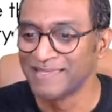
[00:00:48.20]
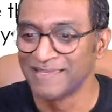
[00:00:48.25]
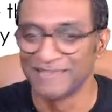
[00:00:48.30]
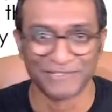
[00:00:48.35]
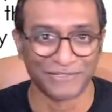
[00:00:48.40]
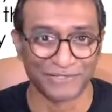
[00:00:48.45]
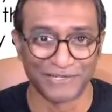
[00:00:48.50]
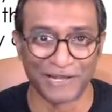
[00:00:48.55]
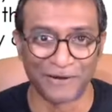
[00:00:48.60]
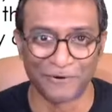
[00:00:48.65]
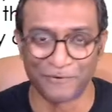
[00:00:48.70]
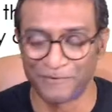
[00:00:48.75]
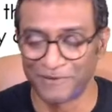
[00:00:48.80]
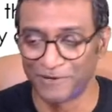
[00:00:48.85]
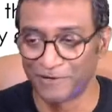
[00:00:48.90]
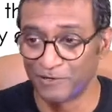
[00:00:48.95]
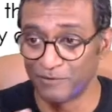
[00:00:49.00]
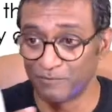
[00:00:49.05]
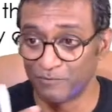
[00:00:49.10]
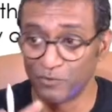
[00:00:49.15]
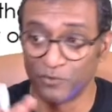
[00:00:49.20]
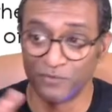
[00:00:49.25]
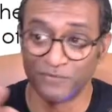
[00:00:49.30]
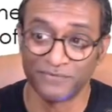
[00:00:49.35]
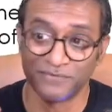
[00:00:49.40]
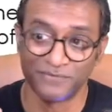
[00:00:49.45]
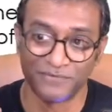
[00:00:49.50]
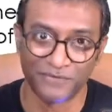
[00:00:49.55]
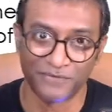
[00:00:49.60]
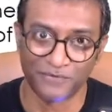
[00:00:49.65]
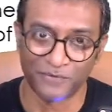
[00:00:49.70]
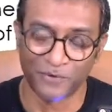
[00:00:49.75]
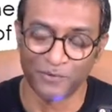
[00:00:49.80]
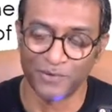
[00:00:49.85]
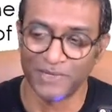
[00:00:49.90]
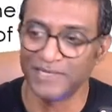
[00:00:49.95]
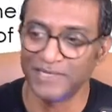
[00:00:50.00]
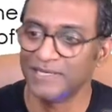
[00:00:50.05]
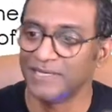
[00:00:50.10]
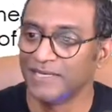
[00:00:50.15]
So now we're going to move
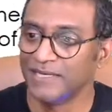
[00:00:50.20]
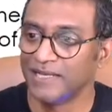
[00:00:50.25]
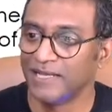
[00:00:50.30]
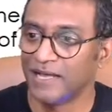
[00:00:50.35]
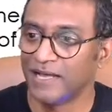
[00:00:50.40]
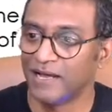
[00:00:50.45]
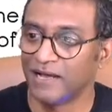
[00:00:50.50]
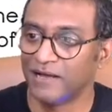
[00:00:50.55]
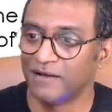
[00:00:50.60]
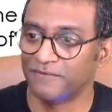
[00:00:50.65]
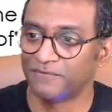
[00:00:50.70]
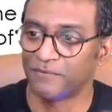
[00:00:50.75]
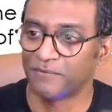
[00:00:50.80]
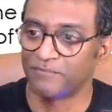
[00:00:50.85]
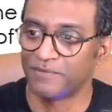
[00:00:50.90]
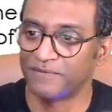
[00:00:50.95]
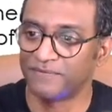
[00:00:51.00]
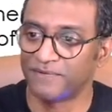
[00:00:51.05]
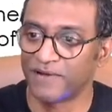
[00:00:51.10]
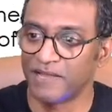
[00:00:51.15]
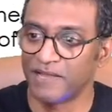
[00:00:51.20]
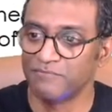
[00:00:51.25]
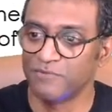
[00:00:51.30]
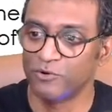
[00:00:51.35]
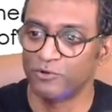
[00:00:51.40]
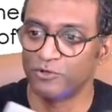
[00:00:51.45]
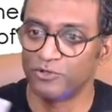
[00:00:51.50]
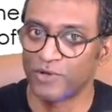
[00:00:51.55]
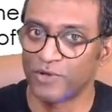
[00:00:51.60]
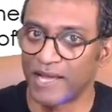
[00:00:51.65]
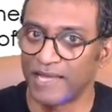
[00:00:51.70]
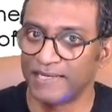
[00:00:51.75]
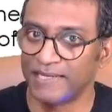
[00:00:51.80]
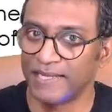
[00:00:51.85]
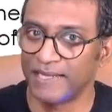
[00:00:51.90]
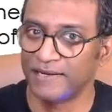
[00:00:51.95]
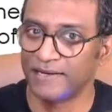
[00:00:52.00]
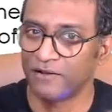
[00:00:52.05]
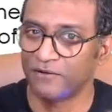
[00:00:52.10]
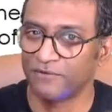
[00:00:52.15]
forward from define mode to
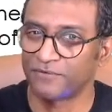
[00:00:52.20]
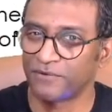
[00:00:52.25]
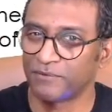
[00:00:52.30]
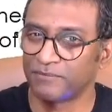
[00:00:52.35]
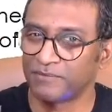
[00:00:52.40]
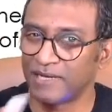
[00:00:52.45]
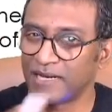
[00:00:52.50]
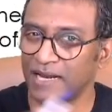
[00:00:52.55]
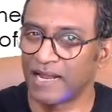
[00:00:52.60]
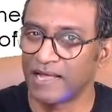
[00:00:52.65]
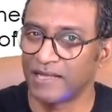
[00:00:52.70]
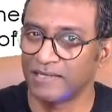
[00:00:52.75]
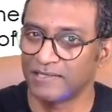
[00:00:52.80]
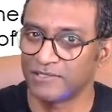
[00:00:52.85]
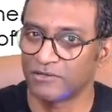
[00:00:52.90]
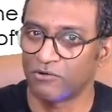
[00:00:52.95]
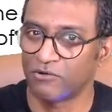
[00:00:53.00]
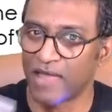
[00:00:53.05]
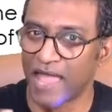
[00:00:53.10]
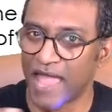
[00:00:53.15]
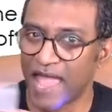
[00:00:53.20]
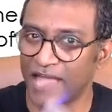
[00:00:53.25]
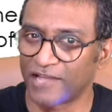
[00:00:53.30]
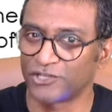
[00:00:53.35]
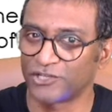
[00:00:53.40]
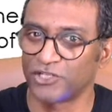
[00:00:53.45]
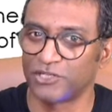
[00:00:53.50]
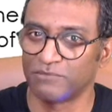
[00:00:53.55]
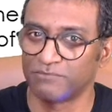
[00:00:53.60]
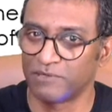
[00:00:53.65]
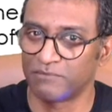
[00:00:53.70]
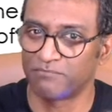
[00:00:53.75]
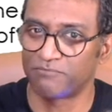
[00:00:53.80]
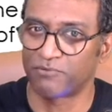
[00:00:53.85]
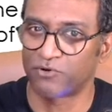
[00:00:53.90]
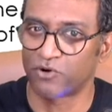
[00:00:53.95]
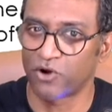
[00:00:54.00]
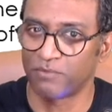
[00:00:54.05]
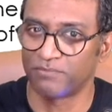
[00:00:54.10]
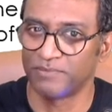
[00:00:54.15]
ideate. Now, from the last actionable
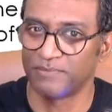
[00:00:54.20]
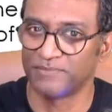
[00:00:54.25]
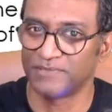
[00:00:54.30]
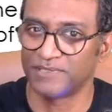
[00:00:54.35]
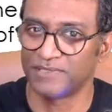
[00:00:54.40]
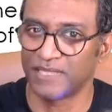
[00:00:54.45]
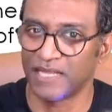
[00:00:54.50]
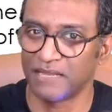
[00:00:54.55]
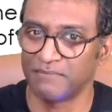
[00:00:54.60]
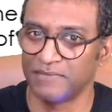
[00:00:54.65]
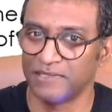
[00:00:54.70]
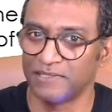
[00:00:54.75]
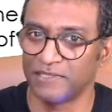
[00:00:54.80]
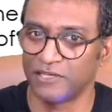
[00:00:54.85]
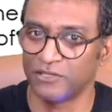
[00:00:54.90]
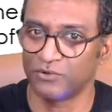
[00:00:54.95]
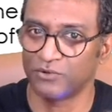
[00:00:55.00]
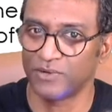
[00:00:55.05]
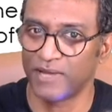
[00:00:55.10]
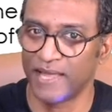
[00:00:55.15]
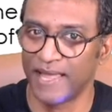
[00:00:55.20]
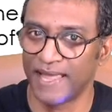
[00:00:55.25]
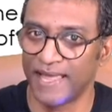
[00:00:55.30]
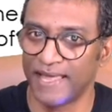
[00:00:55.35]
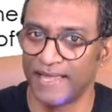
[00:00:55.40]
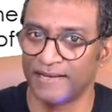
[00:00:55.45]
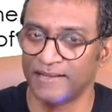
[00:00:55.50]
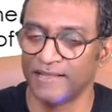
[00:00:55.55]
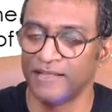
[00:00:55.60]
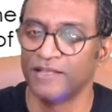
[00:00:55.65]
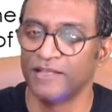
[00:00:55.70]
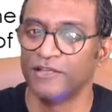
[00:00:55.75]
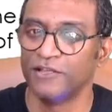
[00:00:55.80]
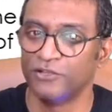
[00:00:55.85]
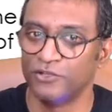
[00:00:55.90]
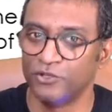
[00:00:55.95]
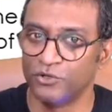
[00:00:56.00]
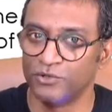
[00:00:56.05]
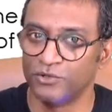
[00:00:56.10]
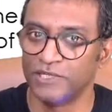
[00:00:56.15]
problem statement that you had,
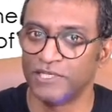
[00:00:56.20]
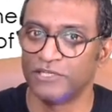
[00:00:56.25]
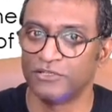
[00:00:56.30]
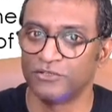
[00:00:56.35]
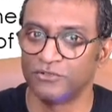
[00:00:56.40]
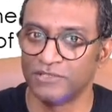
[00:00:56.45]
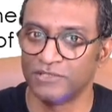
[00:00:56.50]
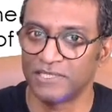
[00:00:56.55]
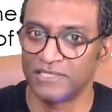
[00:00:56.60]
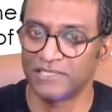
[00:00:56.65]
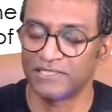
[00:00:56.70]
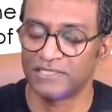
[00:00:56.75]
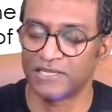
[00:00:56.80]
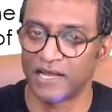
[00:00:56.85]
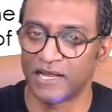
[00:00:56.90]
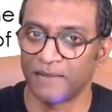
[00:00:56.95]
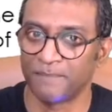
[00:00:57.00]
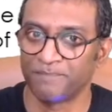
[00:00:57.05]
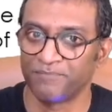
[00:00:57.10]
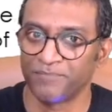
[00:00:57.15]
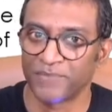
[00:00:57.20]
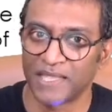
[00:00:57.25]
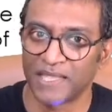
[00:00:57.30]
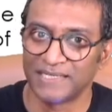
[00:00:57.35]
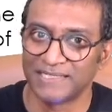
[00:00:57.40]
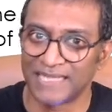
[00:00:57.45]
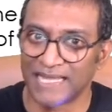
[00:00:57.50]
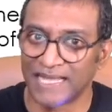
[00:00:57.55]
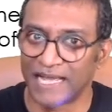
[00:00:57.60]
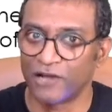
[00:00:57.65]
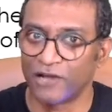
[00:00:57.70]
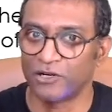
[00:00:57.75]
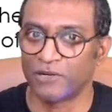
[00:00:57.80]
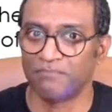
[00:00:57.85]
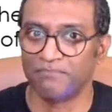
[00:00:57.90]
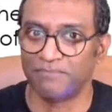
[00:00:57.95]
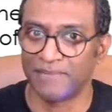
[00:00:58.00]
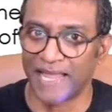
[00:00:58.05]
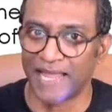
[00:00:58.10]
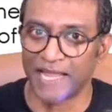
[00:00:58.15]
you need to this time take out a
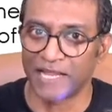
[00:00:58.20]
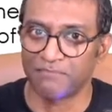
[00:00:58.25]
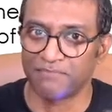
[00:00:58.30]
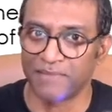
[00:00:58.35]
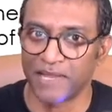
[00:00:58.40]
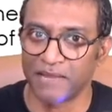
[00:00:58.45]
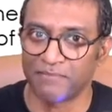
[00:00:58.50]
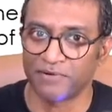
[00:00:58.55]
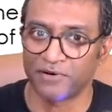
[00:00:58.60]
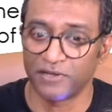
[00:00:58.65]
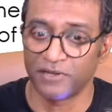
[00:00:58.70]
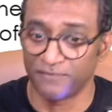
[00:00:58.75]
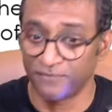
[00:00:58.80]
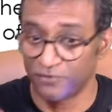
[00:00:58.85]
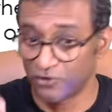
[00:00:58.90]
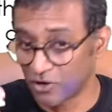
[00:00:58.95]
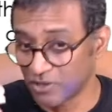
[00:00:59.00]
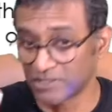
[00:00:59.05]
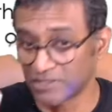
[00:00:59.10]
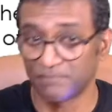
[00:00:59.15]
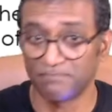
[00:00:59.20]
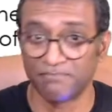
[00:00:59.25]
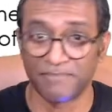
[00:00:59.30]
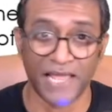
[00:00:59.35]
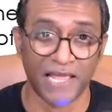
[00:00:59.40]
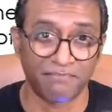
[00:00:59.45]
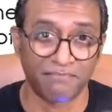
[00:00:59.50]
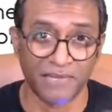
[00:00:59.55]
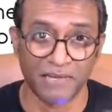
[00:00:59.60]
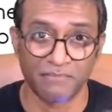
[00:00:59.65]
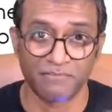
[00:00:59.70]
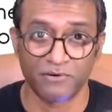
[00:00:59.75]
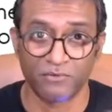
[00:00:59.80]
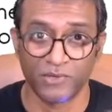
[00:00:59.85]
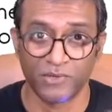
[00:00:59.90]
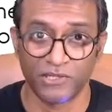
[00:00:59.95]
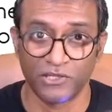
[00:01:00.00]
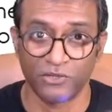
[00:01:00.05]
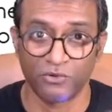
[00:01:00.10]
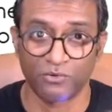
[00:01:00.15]
blank paper, and if you've got some blank paper
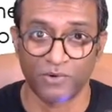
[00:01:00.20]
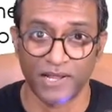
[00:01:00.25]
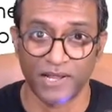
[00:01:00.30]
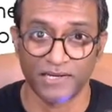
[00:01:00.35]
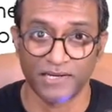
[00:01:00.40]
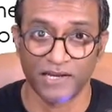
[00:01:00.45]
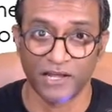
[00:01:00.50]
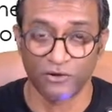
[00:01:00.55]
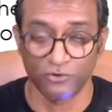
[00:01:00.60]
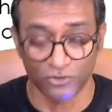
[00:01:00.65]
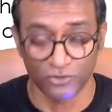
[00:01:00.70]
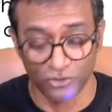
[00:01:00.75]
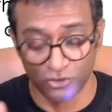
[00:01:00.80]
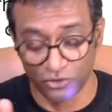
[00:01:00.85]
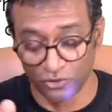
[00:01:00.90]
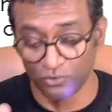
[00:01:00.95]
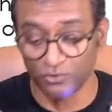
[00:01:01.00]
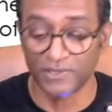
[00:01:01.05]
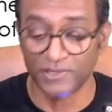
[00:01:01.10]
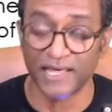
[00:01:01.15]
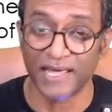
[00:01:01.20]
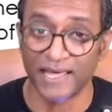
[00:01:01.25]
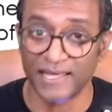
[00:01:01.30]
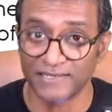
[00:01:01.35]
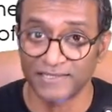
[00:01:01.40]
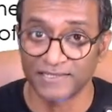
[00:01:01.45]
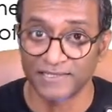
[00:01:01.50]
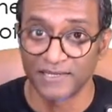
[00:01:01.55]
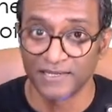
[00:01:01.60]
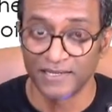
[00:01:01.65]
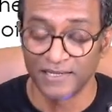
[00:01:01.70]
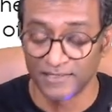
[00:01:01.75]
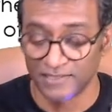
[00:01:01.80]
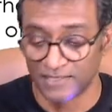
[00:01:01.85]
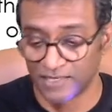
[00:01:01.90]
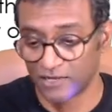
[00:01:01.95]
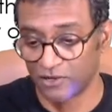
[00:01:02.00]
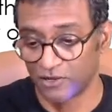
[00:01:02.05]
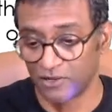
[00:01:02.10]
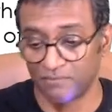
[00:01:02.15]
with you right now, do that.
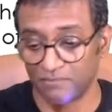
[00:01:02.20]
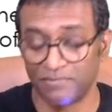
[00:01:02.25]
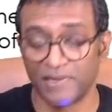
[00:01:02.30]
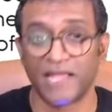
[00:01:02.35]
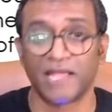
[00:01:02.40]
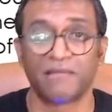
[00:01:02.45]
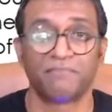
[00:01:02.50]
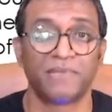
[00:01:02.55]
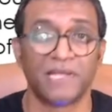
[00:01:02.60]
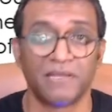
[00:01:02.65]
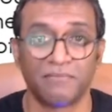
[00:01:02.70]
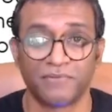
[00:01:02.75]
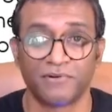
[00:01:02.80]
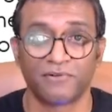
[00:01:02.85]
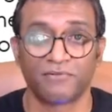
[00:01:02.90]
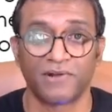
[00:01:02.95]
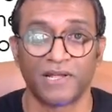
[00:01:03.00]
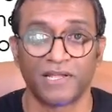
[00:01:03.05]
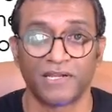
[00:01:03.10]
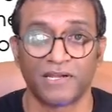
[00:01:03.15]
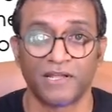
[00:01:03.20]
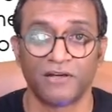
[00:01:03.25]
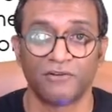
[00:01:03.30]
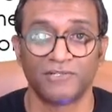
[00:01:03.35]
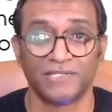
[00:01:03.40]
Take out a blank paper right now.